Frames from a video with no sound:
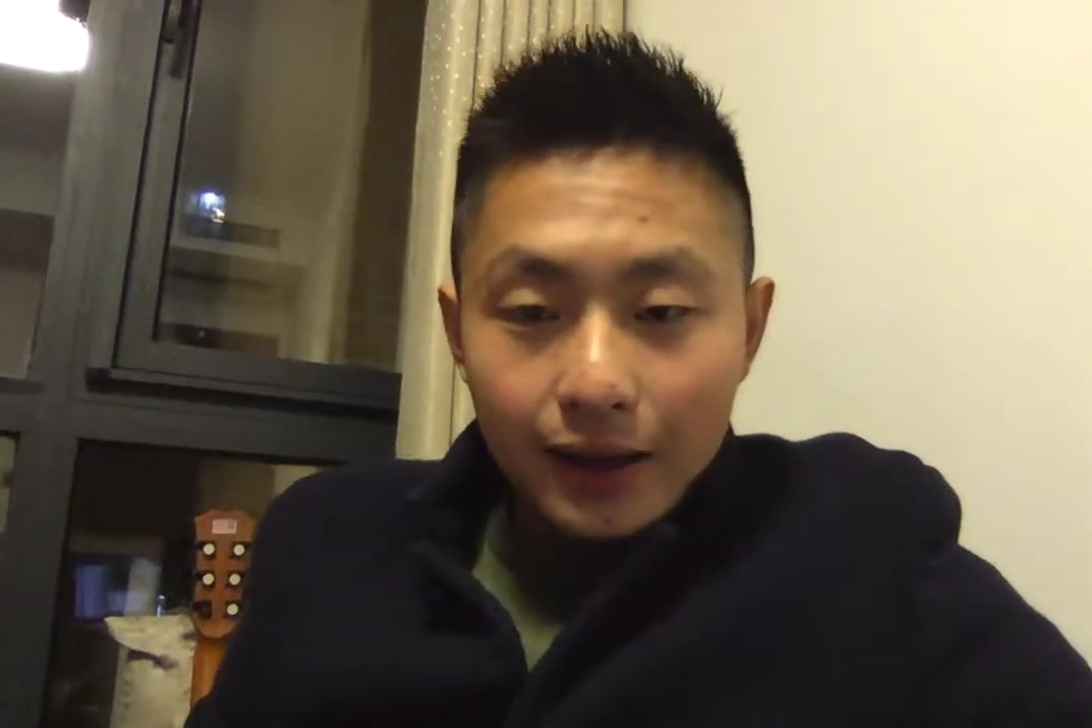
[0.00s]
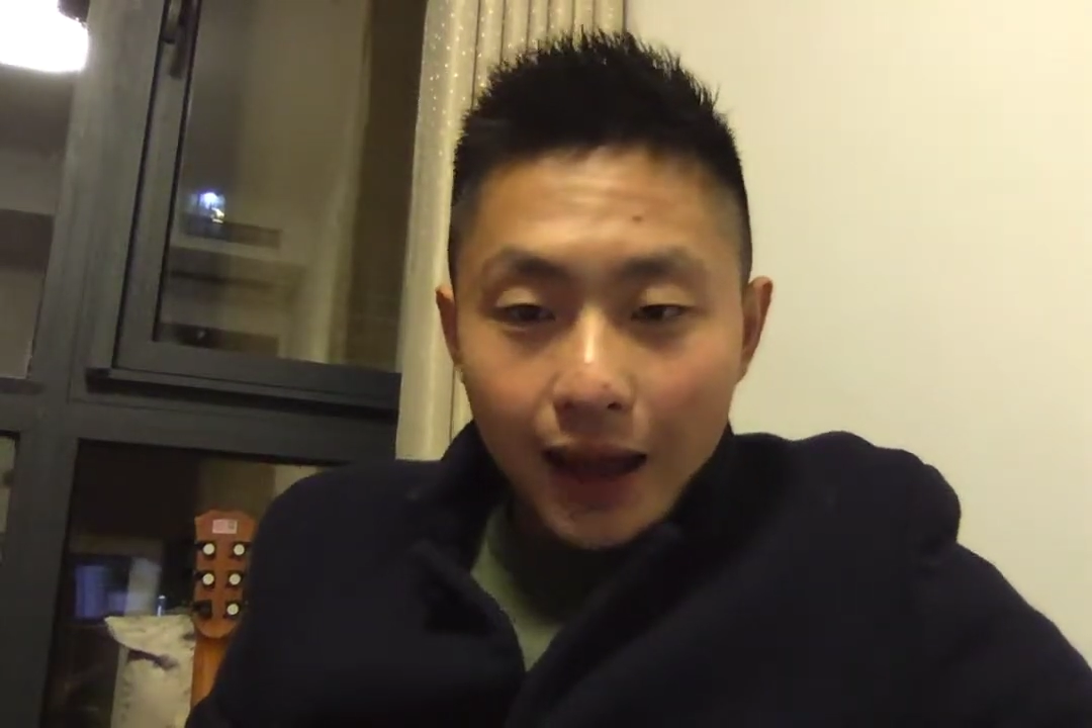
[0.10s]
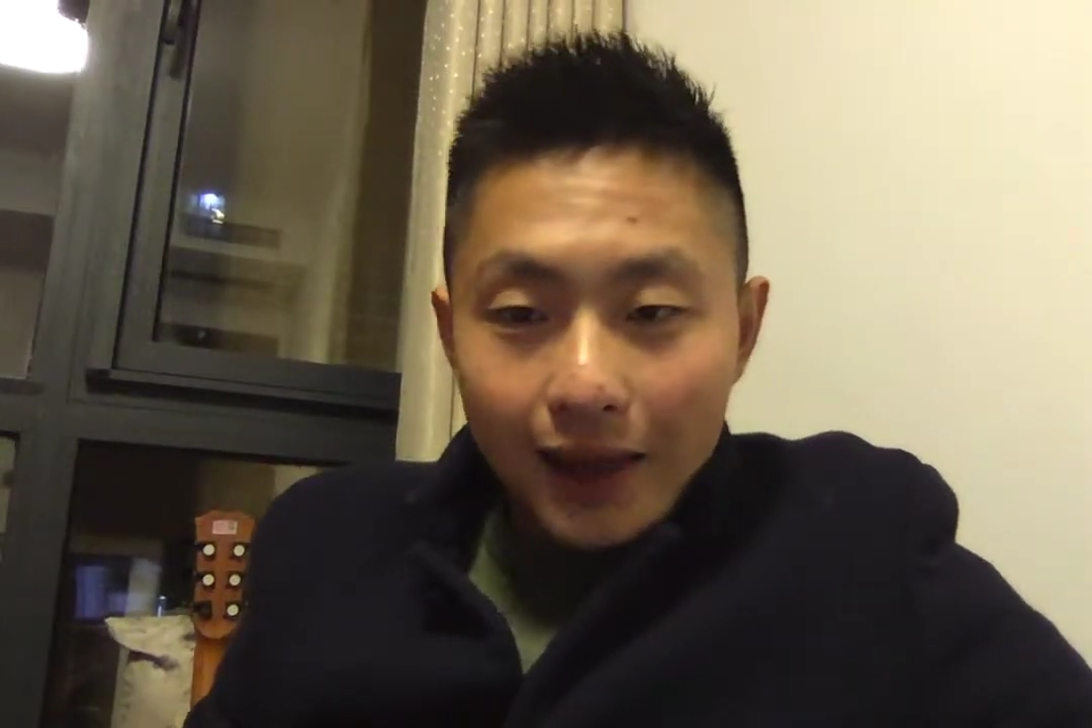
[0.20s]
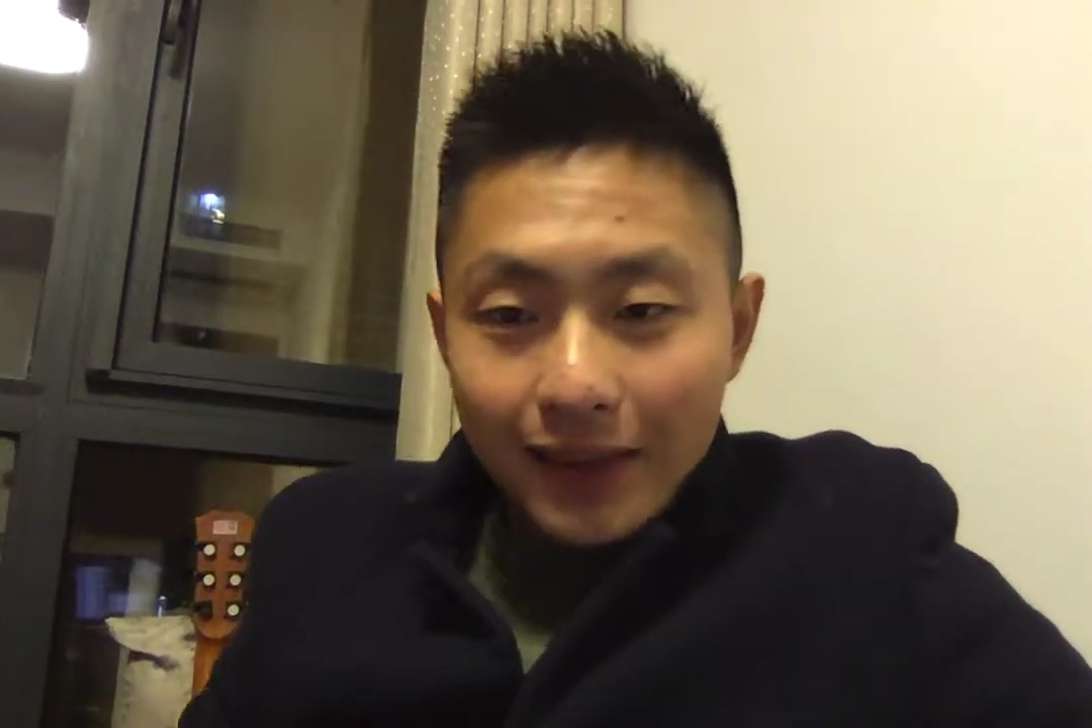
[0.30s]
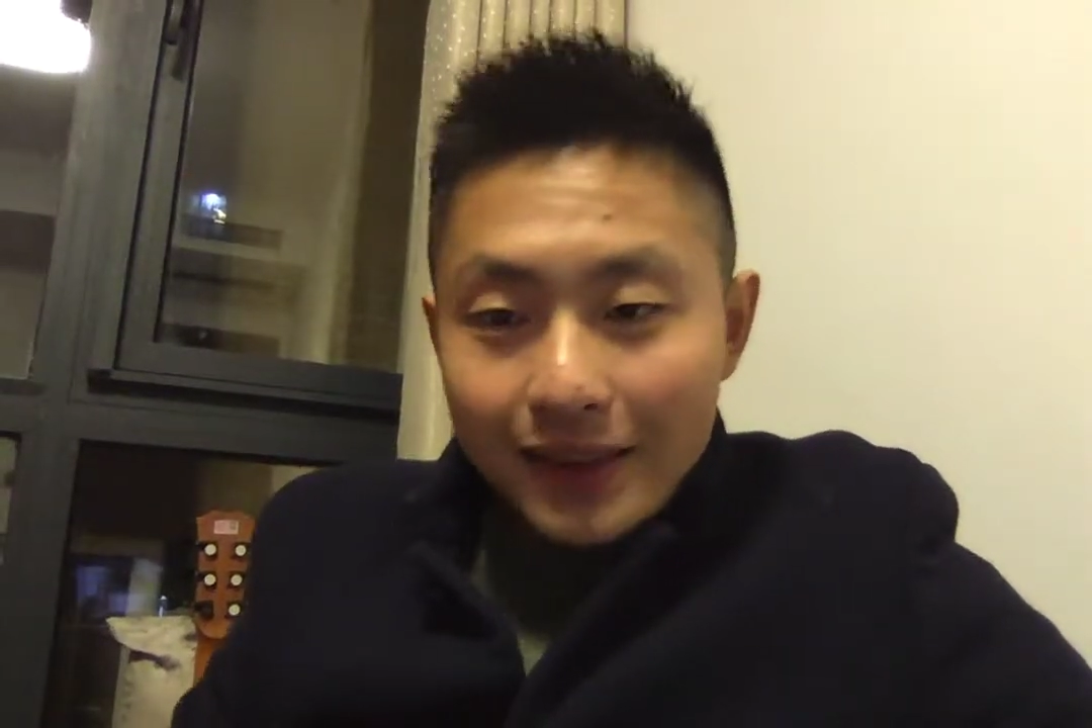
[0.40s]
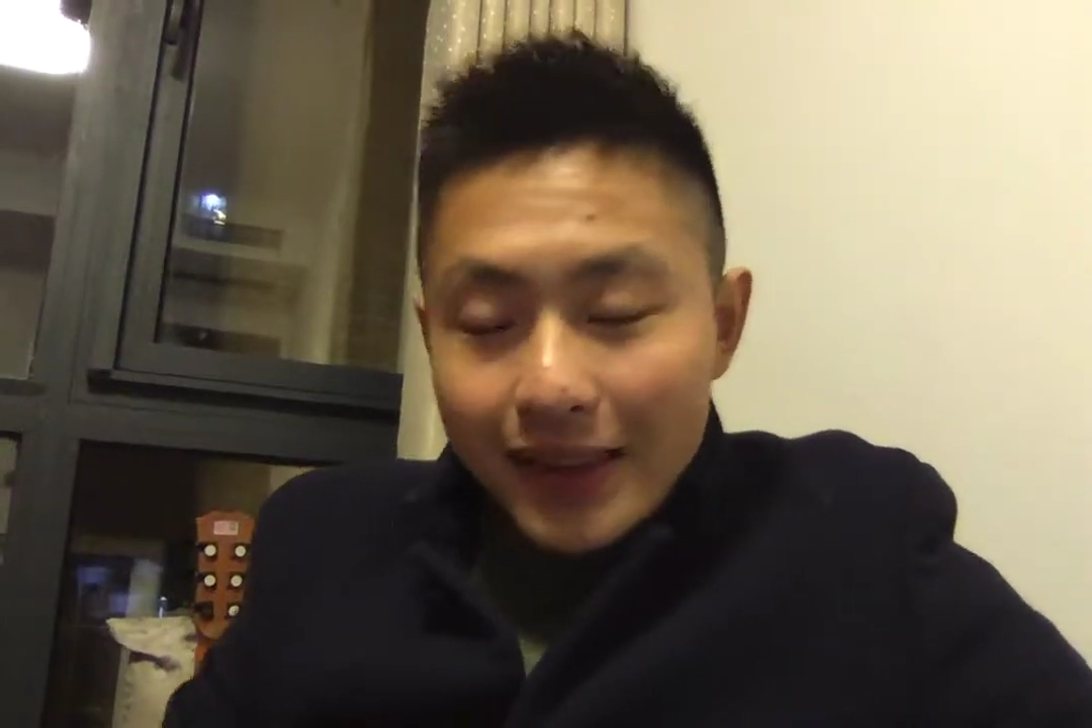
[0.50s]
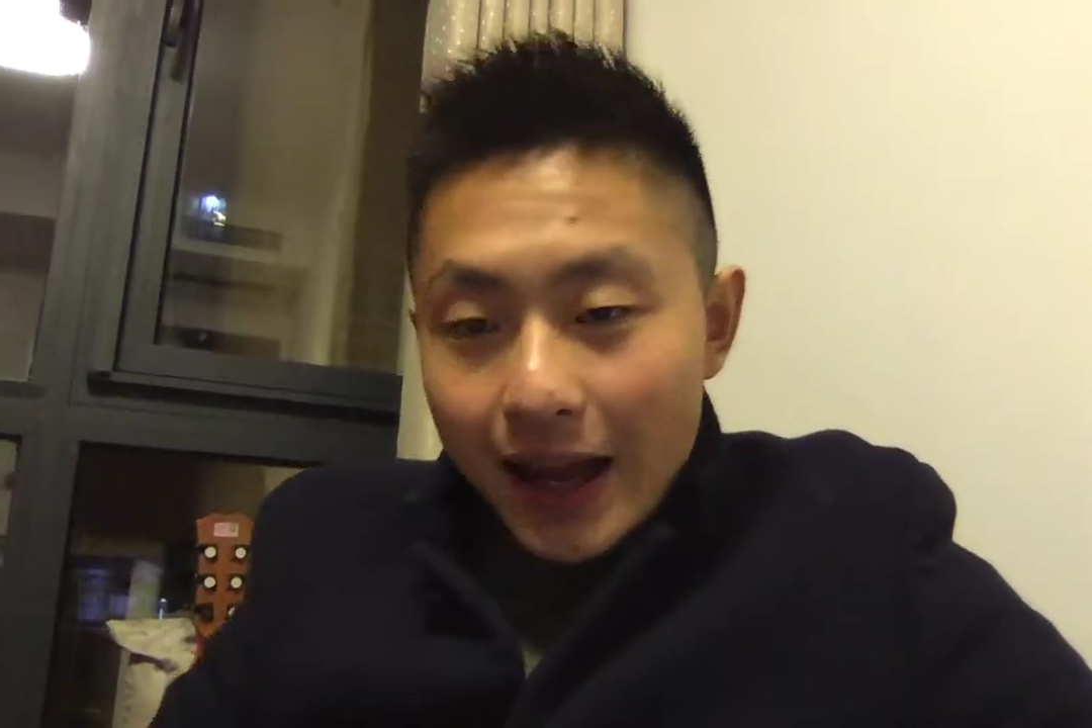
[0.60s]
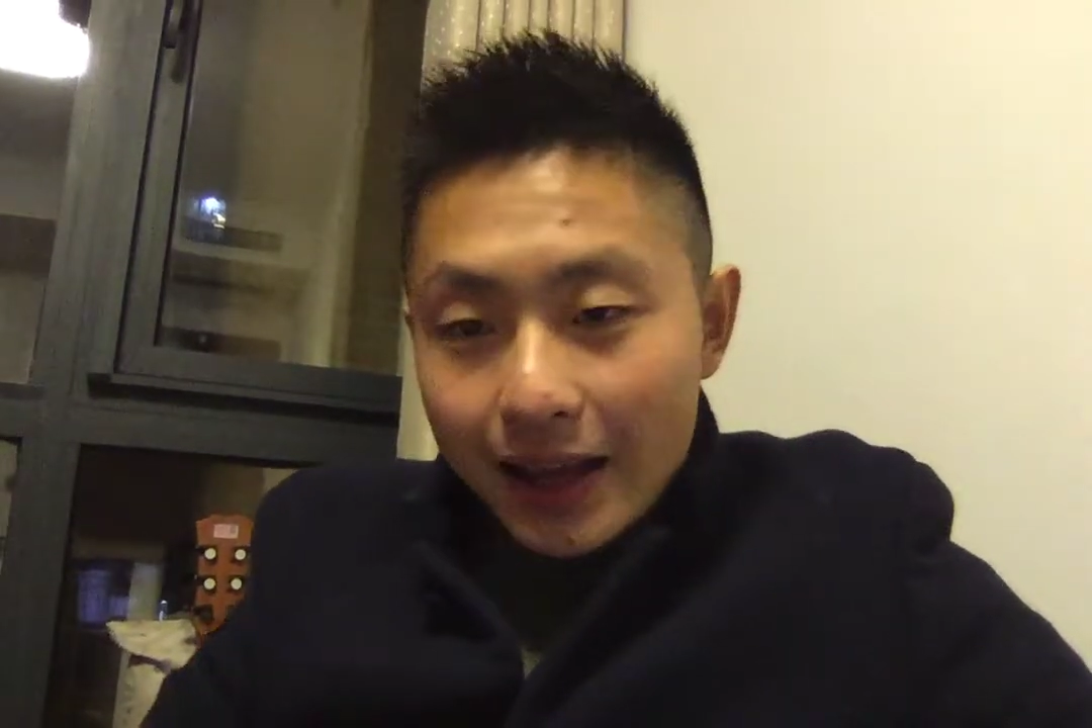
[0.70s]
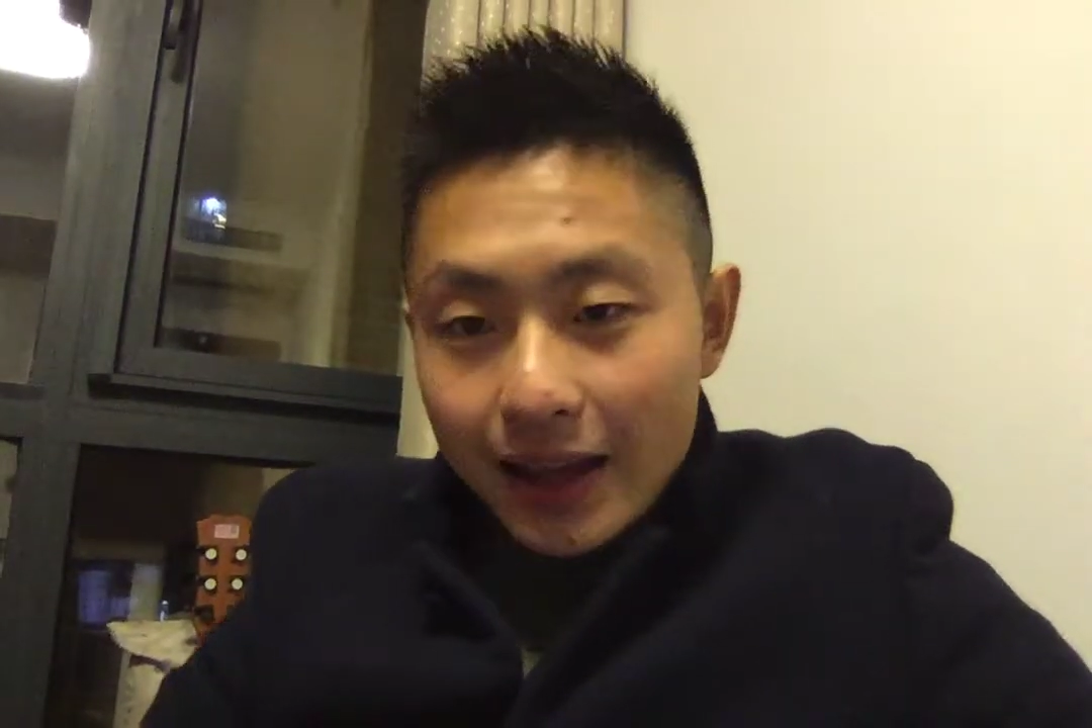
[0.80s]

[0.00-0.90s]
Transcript: And in that